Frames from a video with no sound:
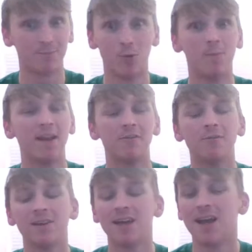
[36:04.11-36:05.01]
more mental.
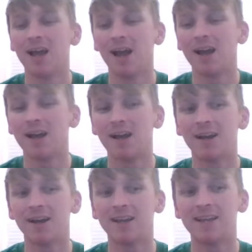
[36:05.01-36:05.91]

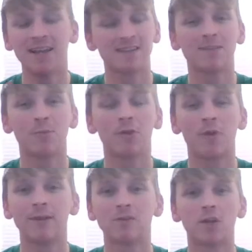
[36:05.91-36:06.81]
He hits him with a
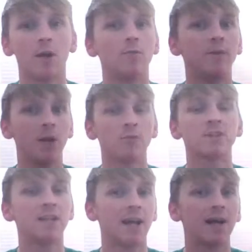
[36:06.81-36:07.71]
gravestone. The
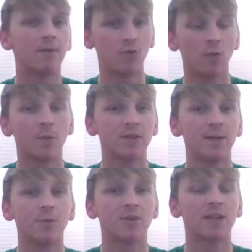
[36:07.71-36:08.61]
OC kind of double
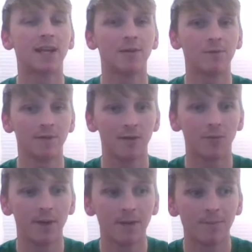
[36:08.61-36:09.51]
team Undertaker for a little
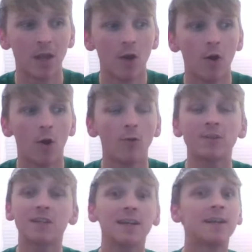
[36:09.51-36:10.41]
bit.
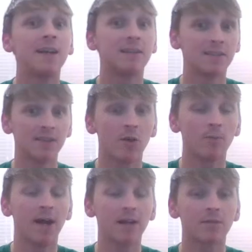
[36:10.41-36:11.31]
Undertaker gets his own
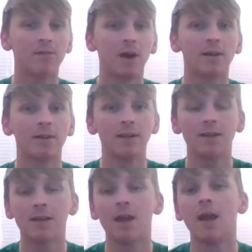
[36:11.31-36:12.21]
back finally,
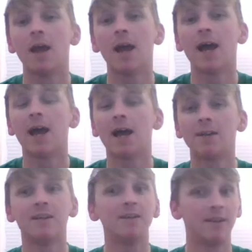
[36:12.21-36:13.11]

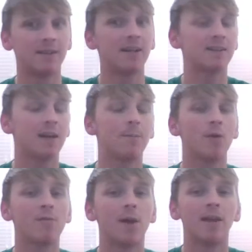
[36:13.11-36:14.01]
and he takes out
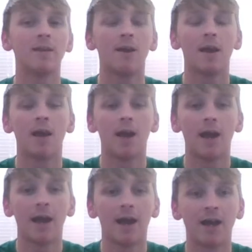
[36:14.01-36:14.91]
both men.
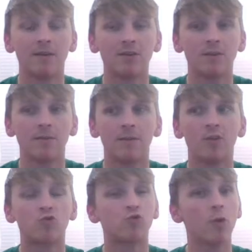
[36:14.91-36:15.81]
And
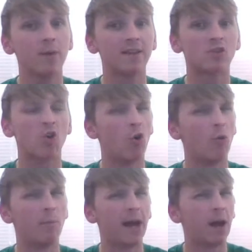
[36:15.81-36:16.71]
the druids
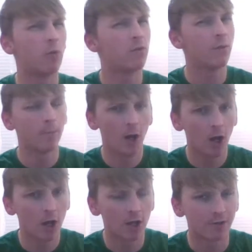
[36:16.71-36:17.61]
come out of the
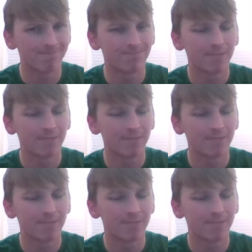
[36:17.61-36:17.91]
barn,